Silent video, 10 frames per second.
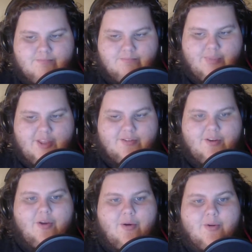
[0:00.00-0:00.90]
beats
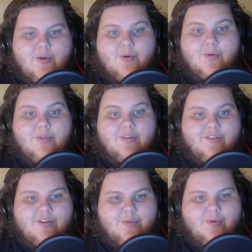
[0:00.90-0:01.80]
Goku in the
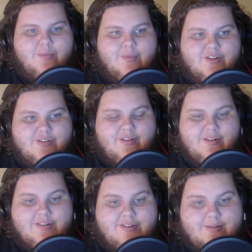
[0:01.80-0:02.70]
first World Martial
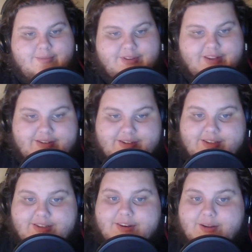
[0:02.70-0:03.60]
Arts tournaments, as a
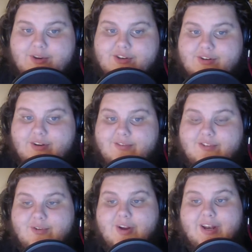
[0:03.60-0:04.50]
continuation of his
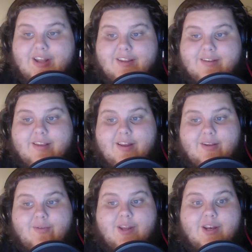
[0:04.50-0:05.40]
training, he said
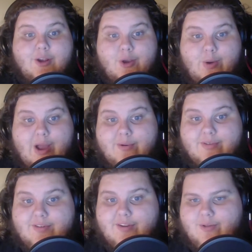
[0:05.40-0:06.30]
you need to go out and
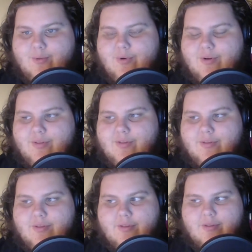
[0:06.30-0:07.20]
see the world
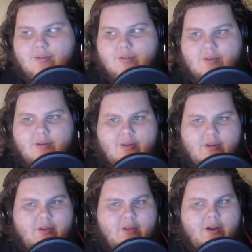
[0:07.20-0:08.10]

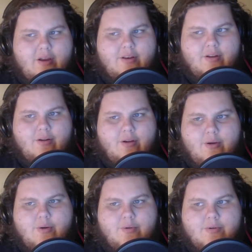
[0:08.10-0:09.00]
on your
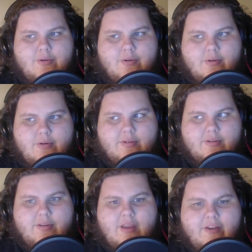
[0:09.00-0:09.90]
own. Or is
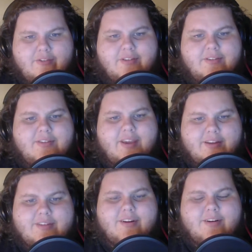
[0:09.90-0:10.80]
it after the
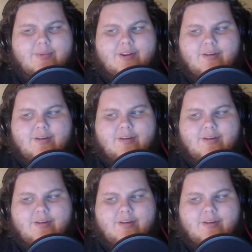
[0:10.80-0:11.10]
second tournament?